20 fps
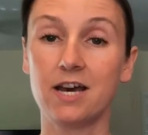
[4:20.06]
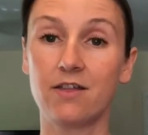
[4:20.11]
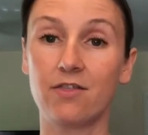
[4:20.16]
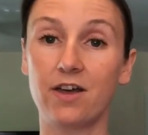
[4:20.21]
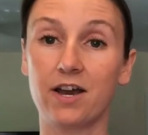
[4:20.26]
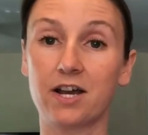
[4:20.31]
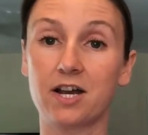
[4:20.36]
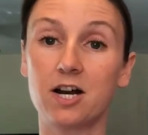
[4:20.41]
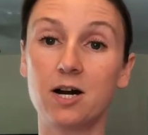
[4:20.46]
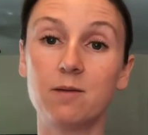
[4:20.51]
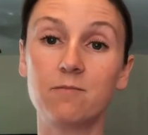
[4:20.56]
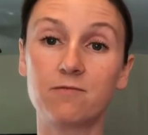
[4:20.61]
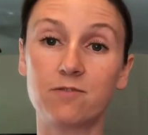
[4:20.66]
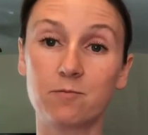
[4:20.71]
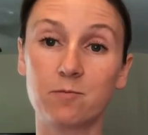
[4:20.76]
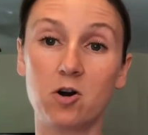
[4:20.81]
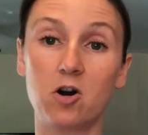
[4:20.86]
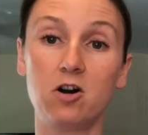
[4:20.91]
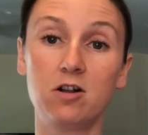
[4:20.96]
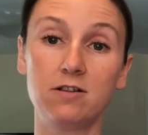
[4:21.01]
that come
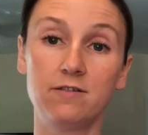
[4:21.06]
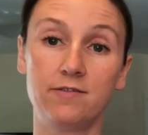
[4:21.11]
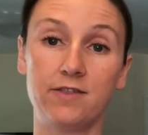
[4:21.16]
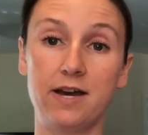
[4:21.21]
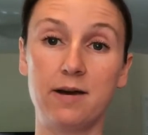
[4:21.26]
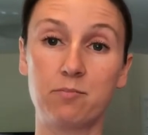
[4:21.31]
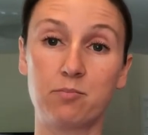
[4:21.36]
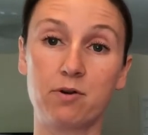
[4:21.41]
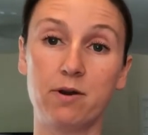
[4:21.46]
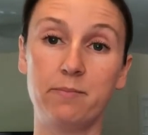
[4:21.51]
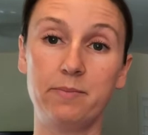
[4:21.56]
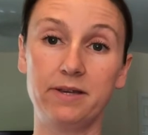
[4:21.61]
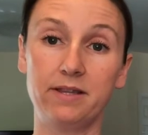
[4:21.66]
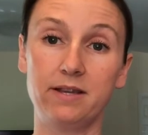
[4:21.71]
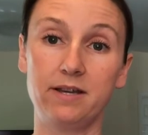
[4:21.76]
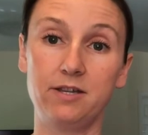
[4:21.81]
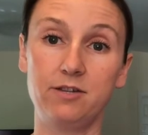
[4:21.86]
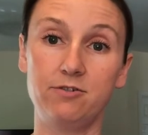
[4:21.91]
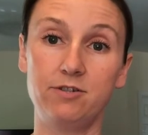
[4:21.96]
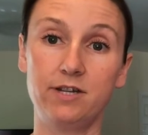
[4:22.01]
from all of that prepping
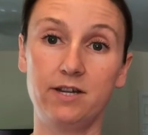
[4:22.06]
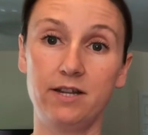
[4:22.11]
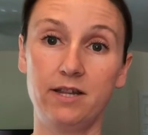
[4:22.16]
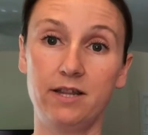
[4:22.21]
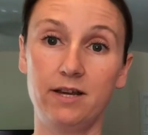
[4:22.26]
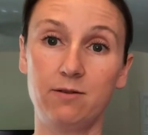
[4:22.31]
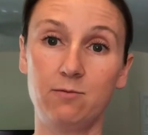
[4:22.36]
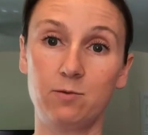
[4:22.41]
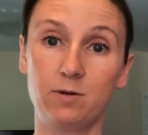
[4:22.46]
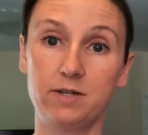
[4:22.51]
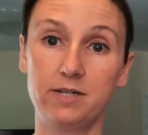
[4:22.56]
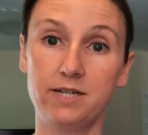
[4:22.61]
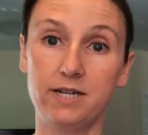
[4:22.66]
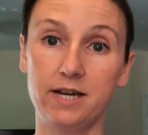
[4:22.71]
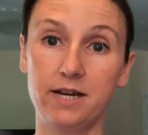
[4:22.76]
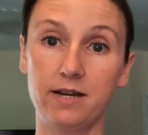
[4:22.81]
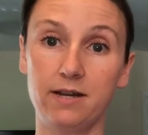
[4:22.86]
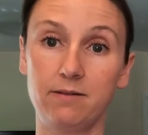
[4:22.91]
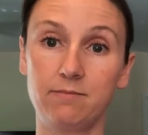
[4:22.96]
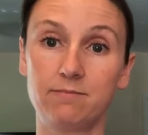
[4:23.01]
that you did in that one
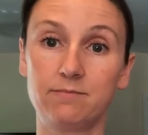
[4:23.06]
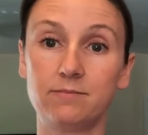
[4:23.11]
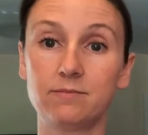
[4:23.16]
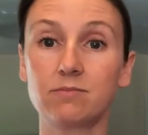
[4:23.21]
day.